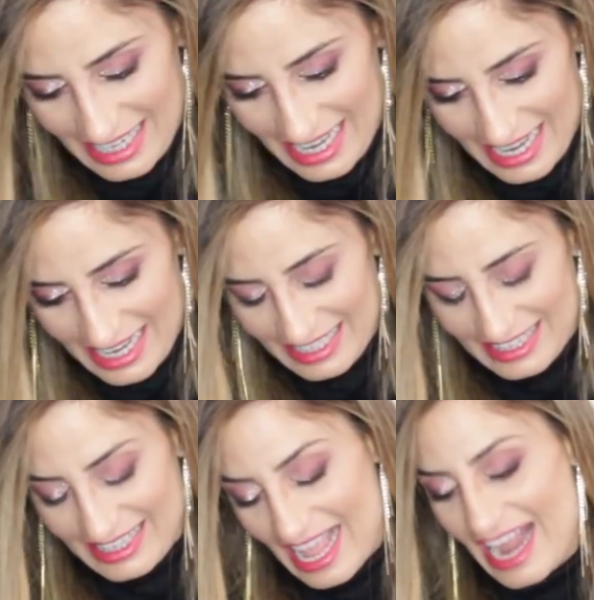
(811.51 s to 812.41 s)
And
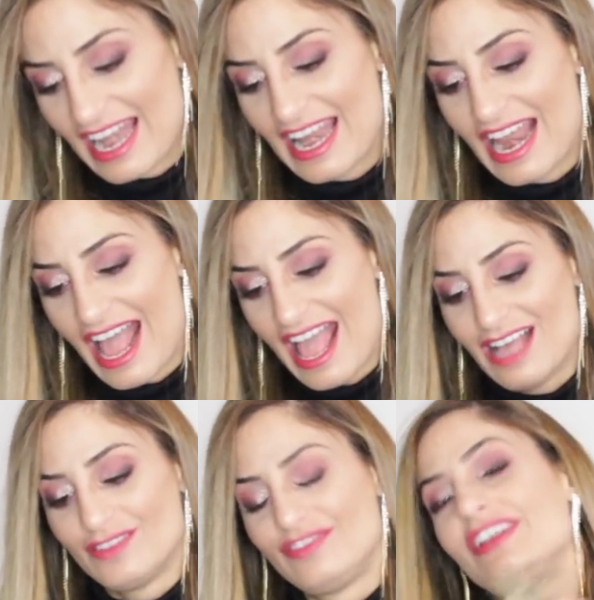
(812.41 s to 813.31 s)
then I
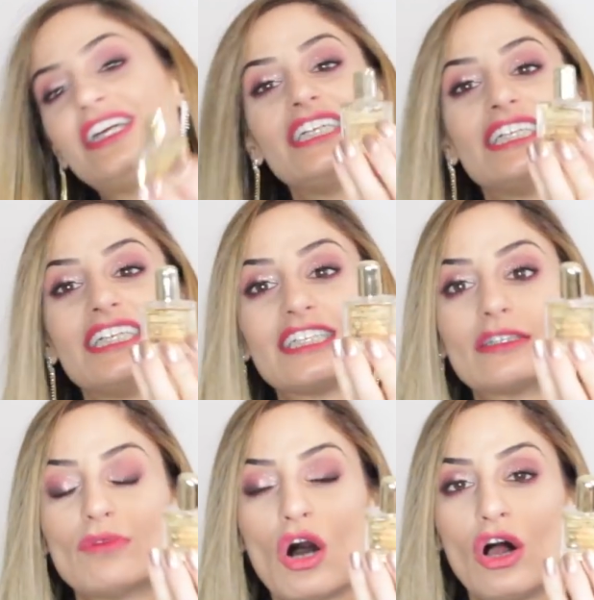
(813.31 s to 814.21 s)
have here this
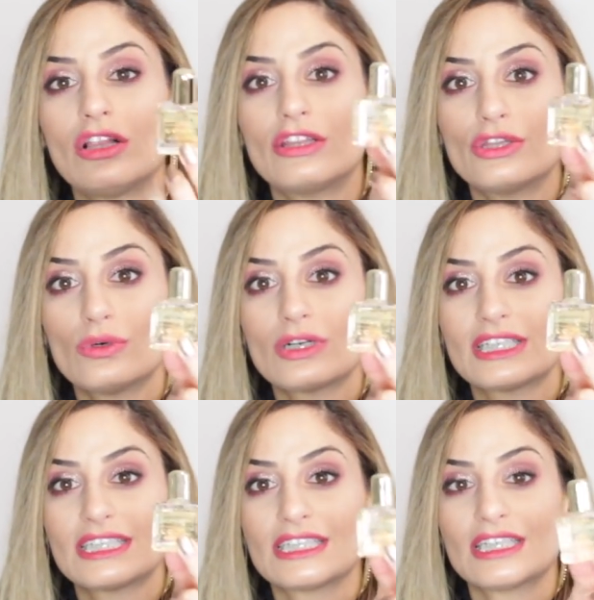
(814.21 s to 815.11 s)
small
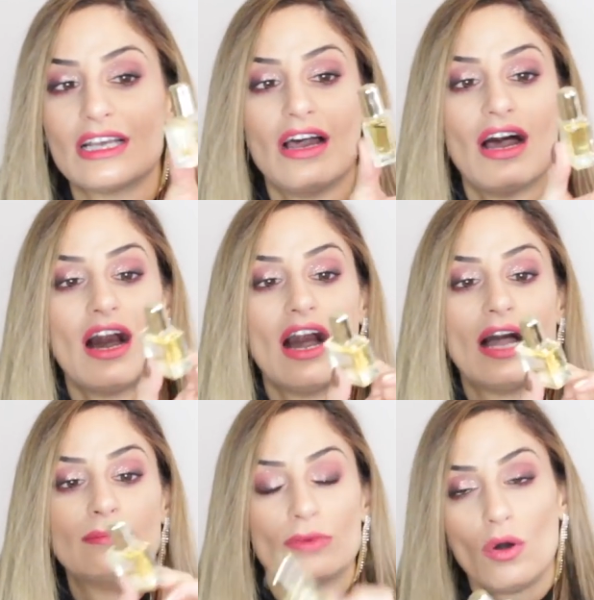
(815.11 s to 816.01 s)
Nuxe
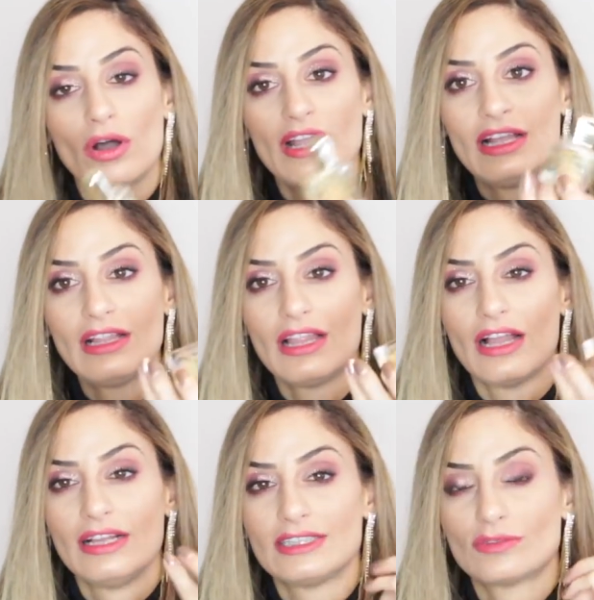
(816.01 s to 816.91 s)
um,
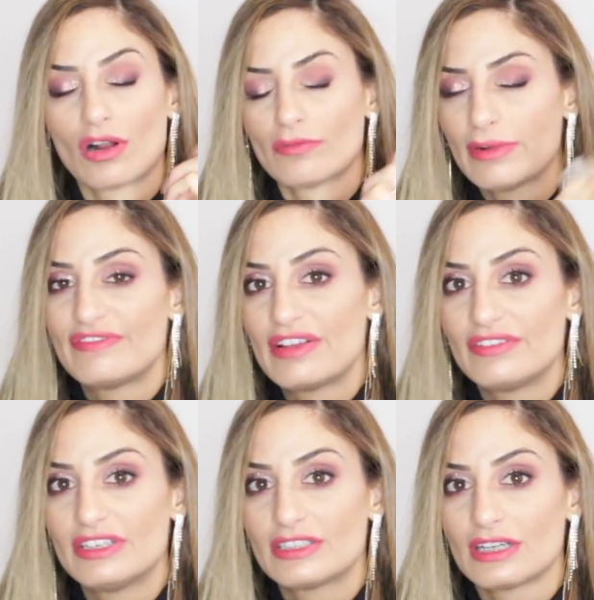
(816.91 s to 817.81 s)
oil. It's one of my
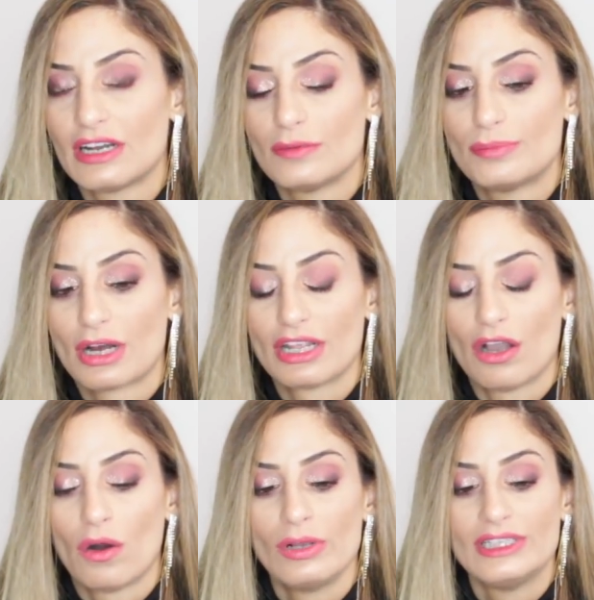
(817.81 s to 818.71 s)
favorite uh, body
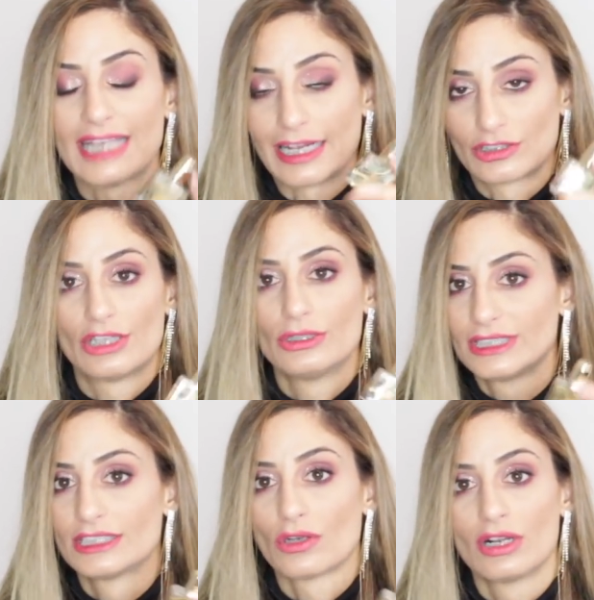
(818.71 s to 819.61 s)
oils. Actually, I
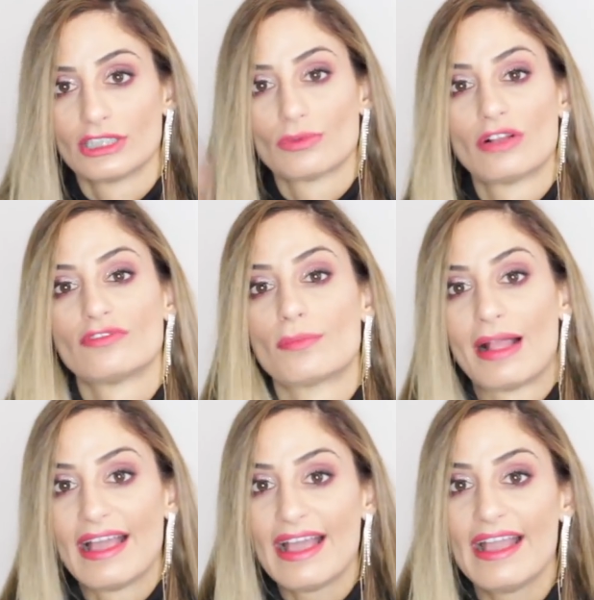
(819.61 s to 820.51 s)
use this oil as well for
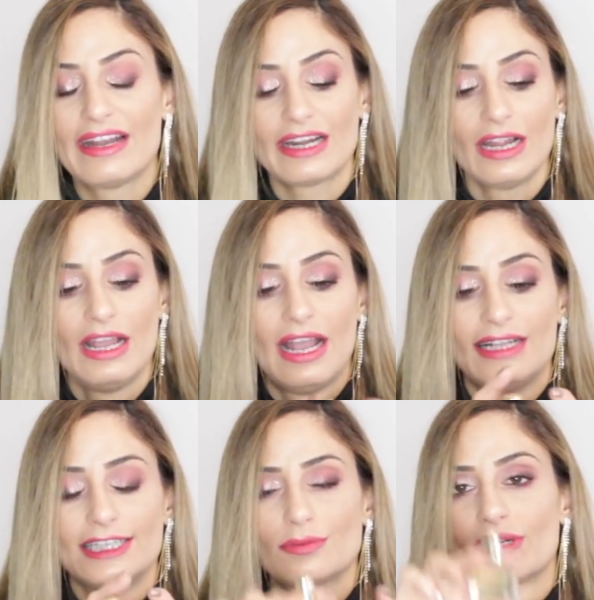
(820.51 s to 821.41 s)
my hair.
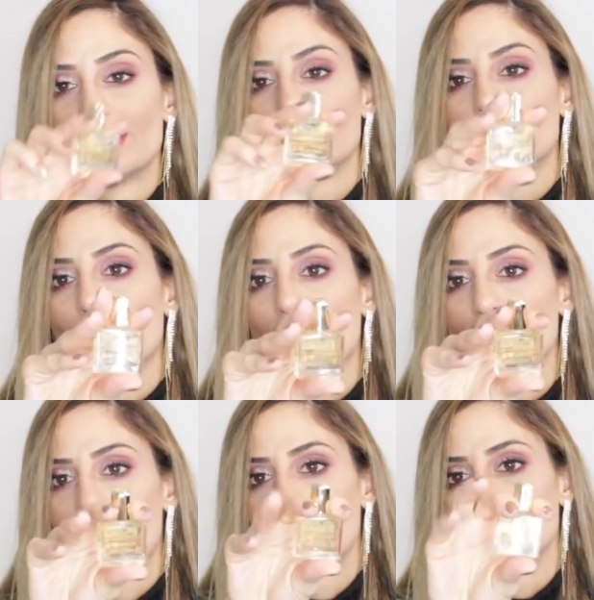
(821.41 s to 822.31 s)
And this one is a small
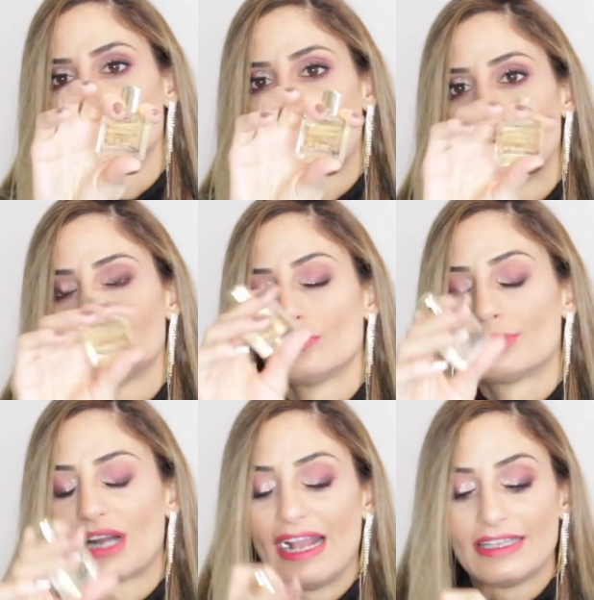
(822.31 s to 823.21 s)
travel size,
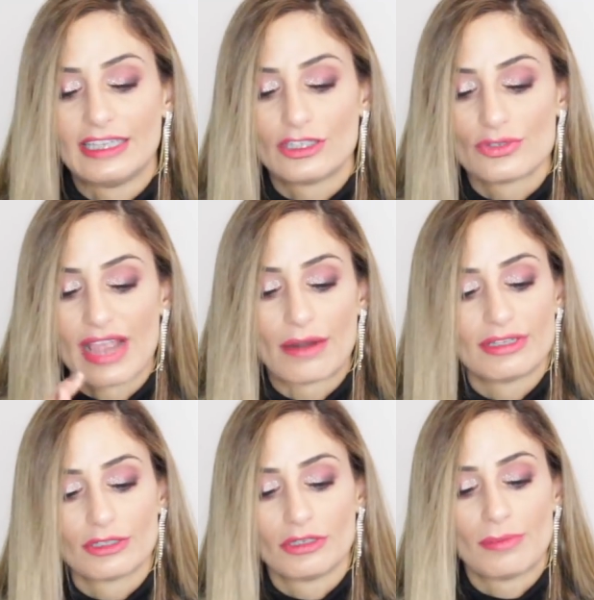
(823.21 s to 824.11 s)
super handy to
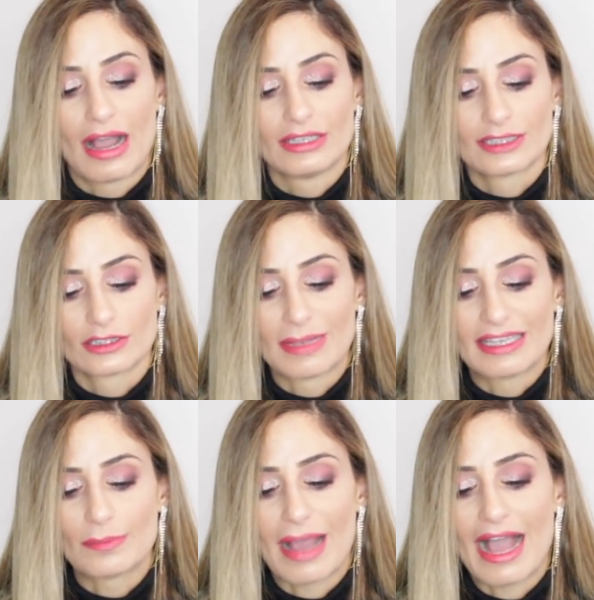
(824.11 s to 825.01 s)
carry it in my
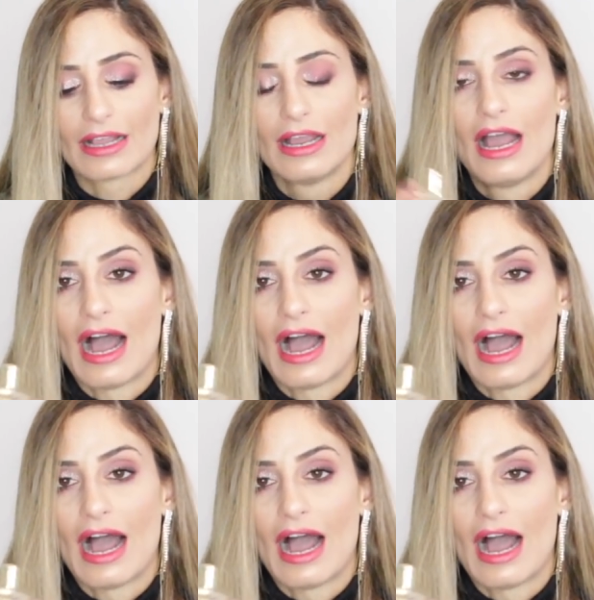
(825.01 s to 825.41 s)
cosmetic bag.